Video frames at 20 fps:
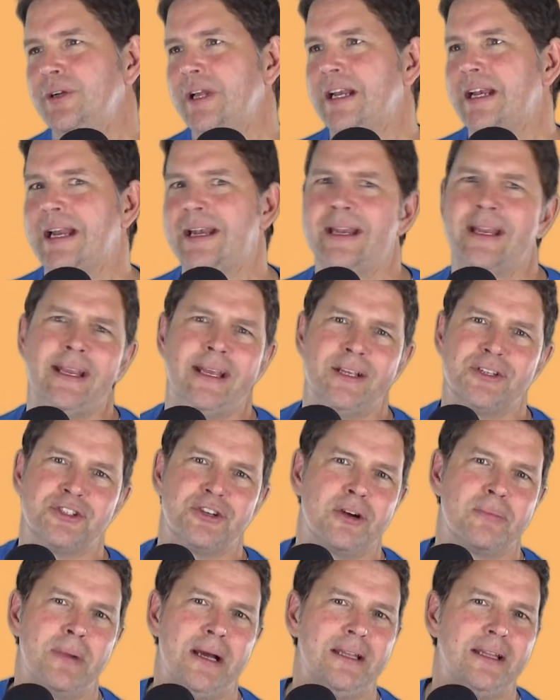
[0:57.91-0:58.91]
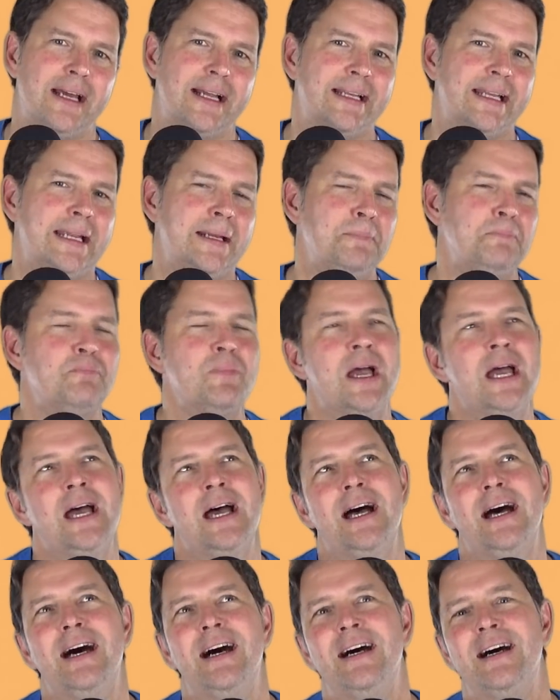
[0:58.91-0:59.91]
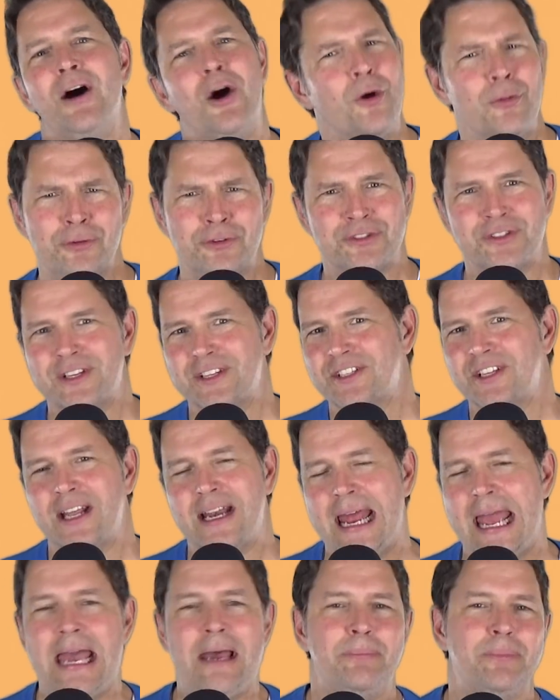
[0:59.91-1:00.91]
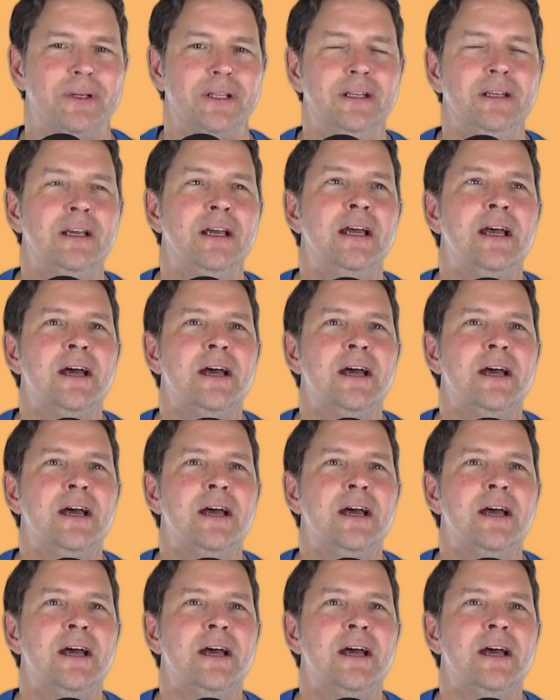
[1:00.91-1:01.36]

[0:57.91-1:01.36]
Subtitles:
and I didn't get struck by lightning. All those things can happen.